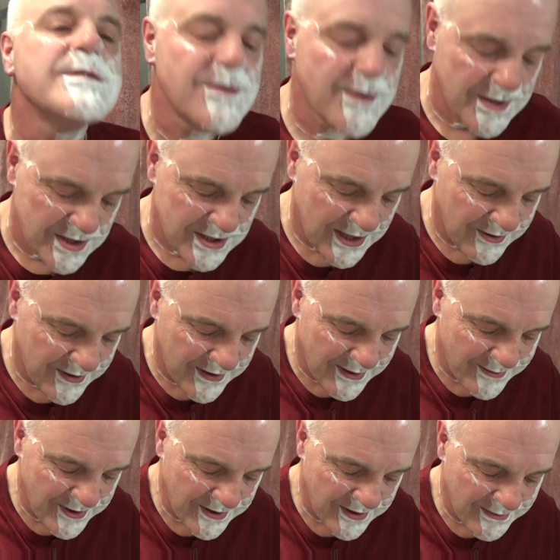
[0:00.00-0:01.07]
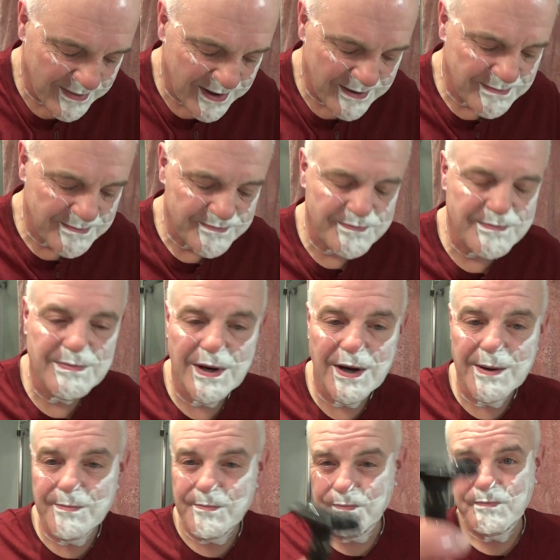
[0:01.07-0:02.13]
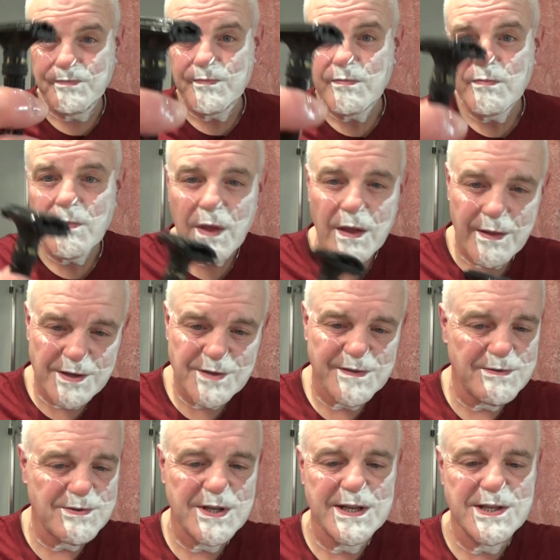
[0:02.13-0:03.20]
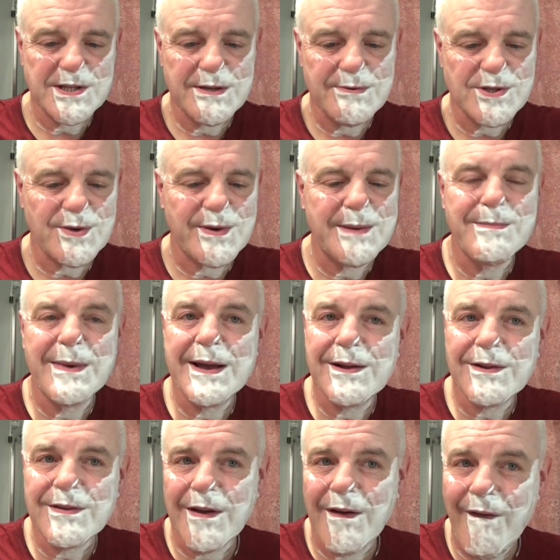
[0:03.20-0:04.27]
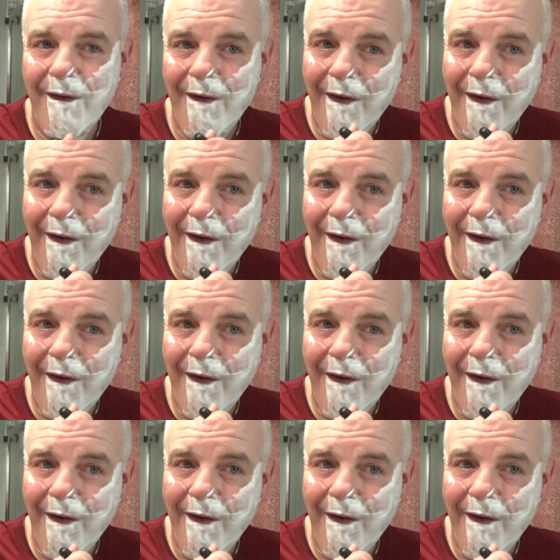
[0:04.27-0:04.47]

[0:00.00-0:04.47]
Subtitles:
you can start on that one number. But this feels nice now, it's quite mild.